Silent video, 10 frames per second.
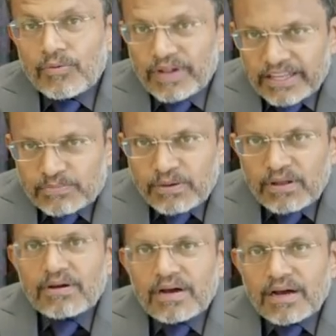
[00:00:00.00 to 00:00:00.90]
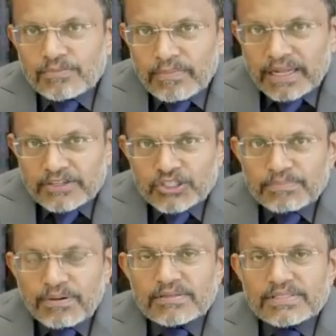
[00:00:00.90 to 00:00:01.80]
We will explore how
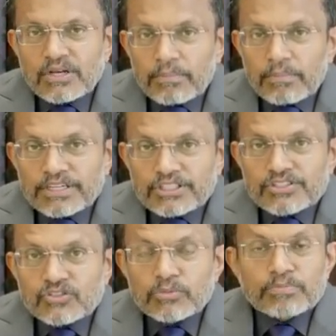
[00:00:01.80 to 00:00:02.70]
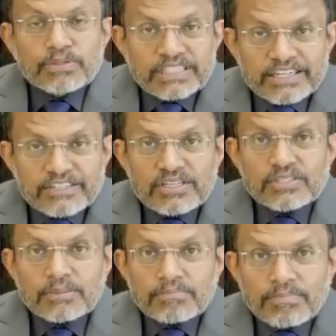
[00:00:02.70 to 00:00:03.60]
monetary policy operations could
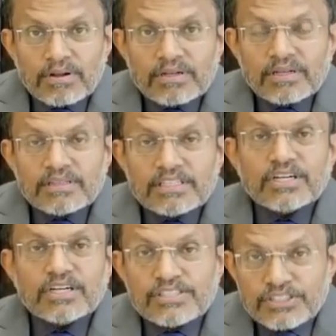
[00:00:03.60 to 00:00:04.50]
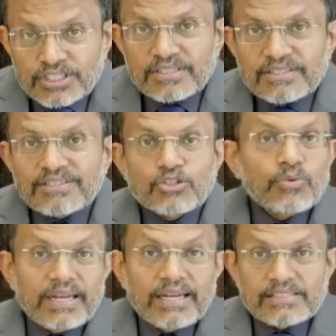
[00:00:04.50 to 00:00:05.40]
potentially support the transition
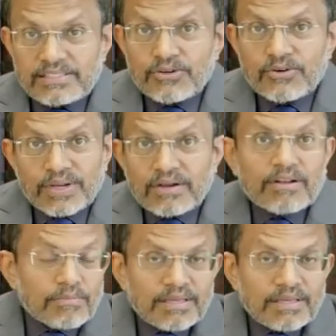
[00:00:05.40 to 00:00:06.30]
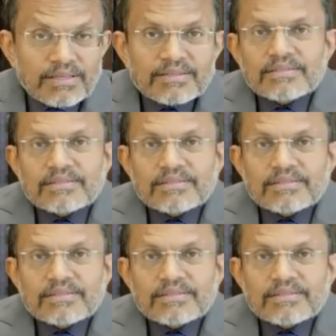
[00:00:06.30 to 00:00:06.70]
to a net zero economy.